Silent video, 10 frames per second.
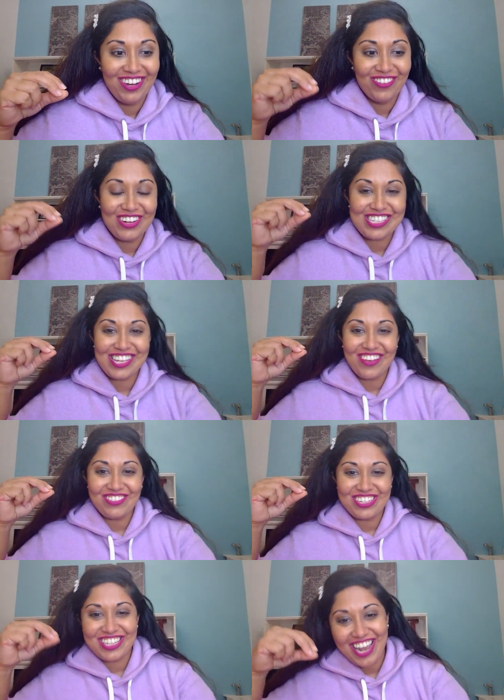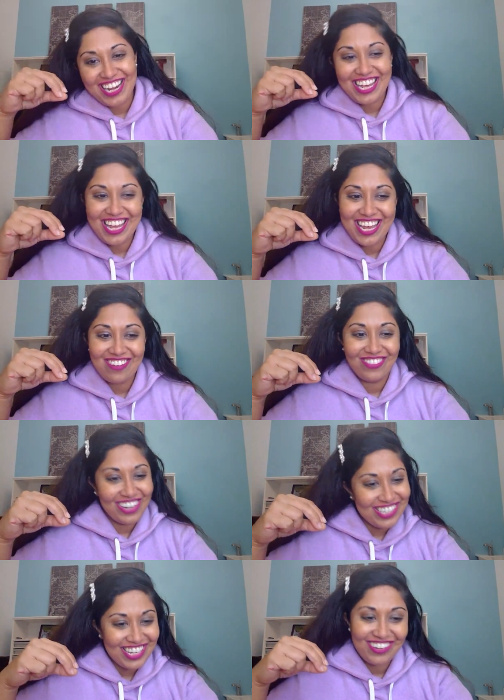What's up, Jenny?
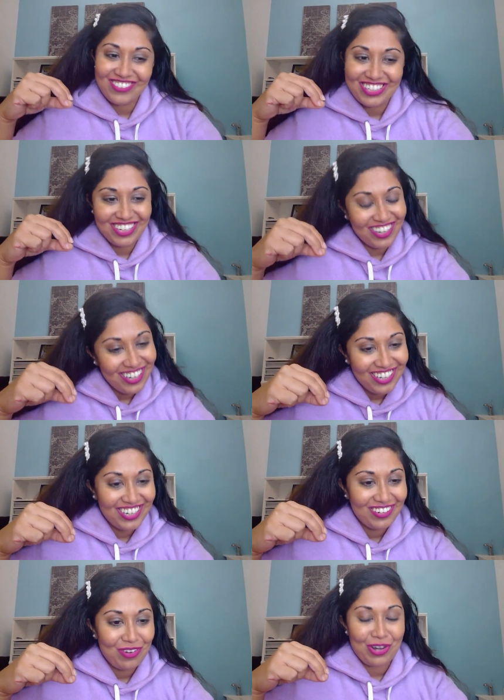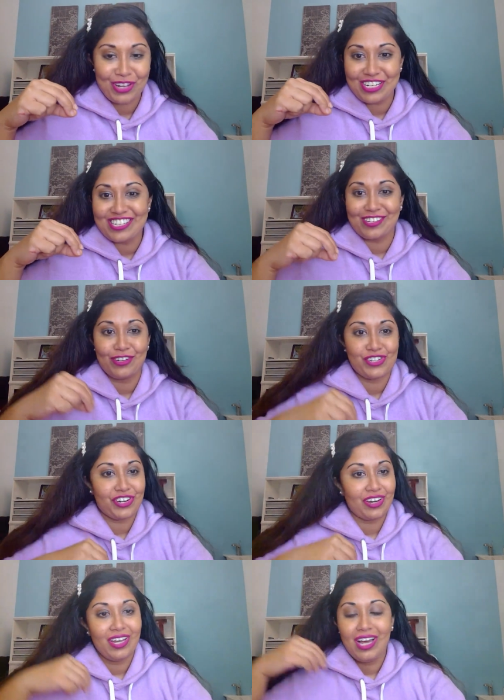What's going on? What goodness are you
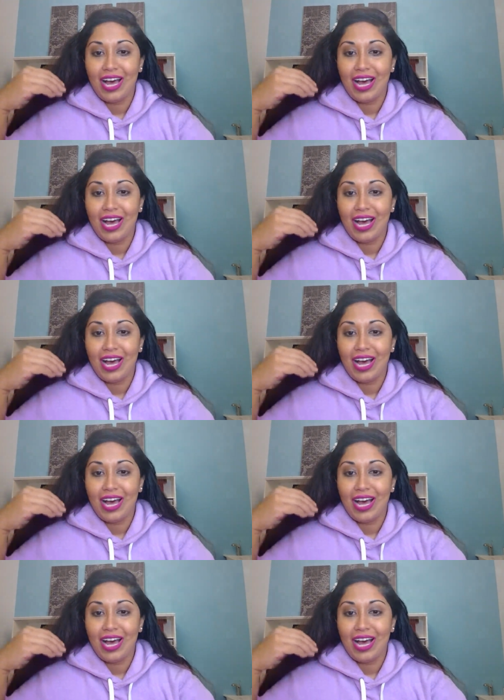sharing?